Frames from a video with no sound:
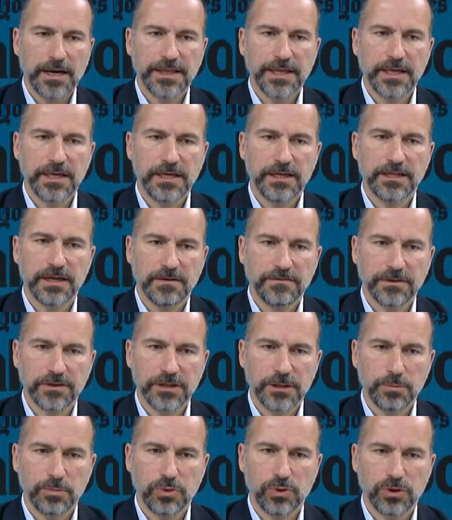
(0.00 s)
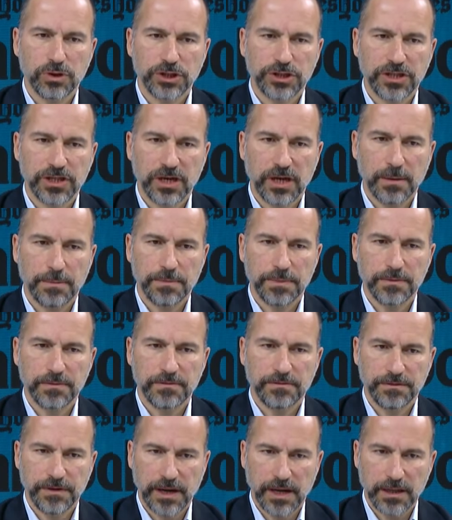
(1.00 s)
think he definitely pushed up
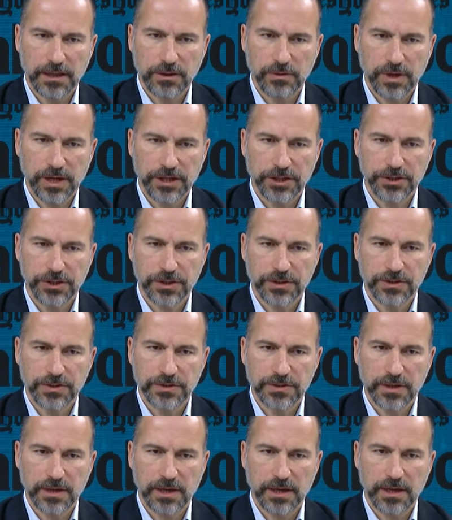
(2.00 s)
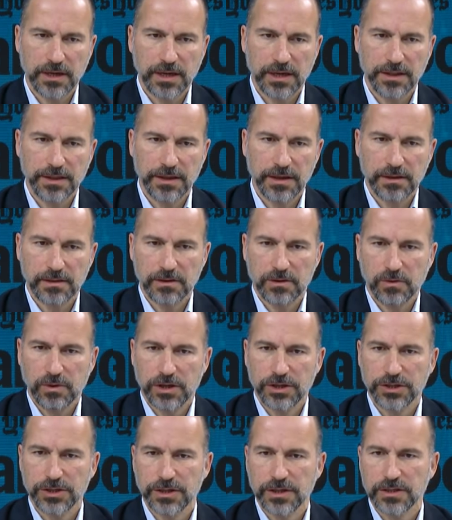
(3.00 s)
valuations, and I think the
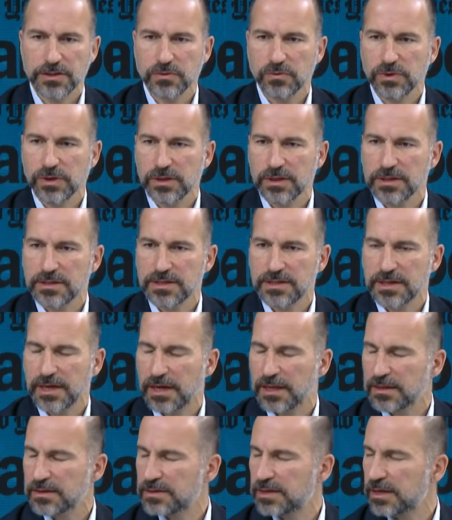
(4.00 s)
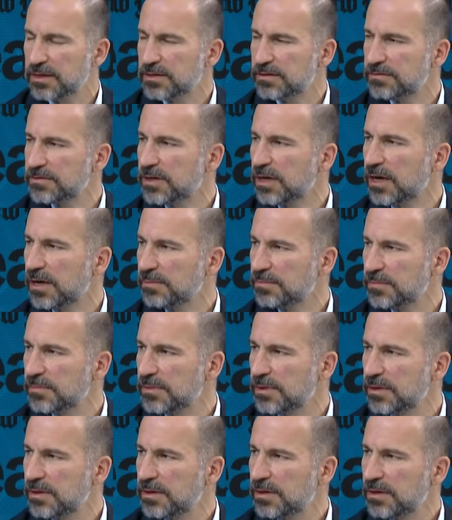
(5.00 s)
question is, will it stand the test of time?
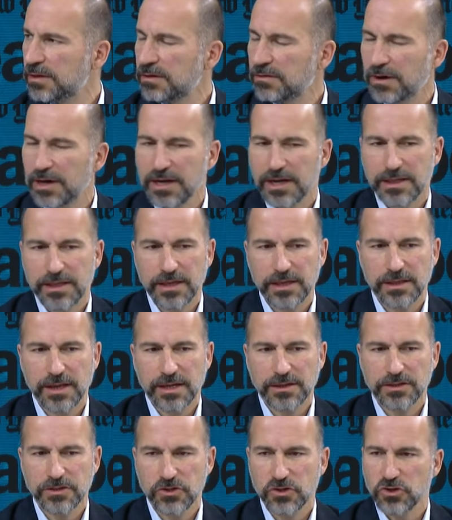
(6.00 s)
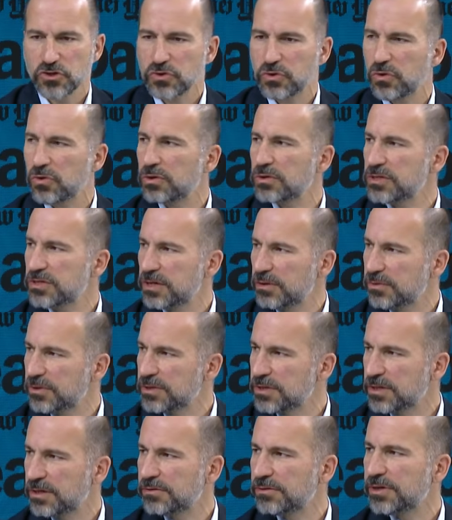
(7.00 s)
Right, I think that to score
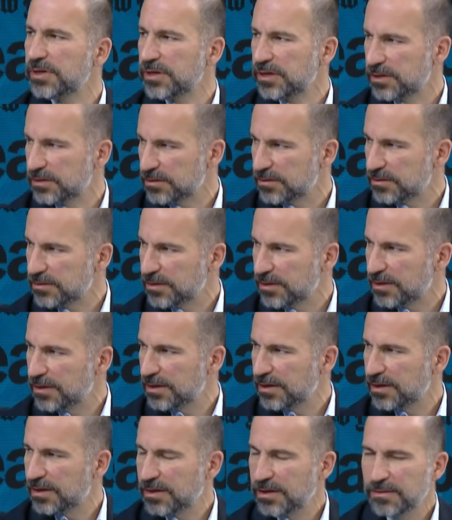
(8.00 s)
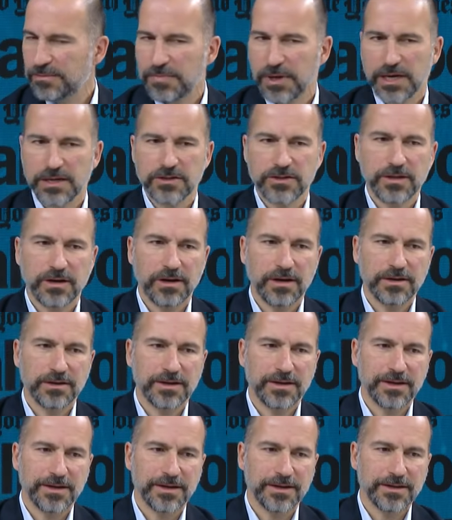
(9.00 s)
someone's career based on
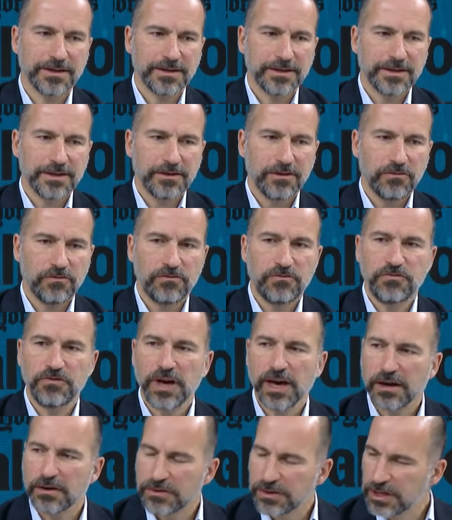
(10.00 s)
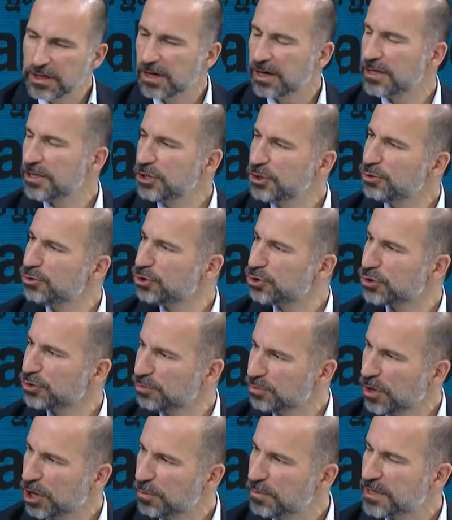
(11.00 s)
a very unusual
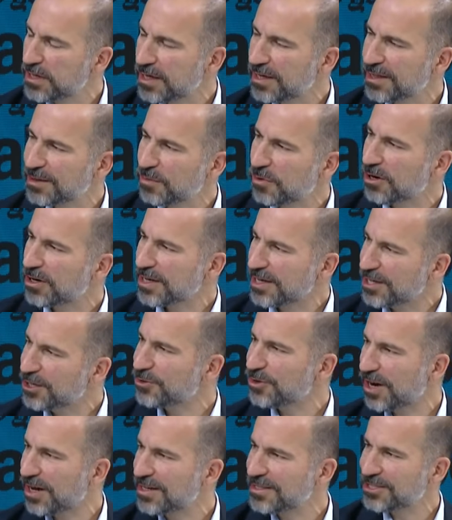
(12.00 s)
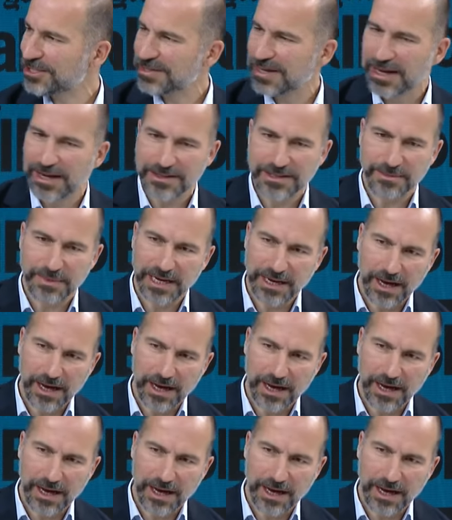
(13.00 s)
moment in the market, you and I just asked about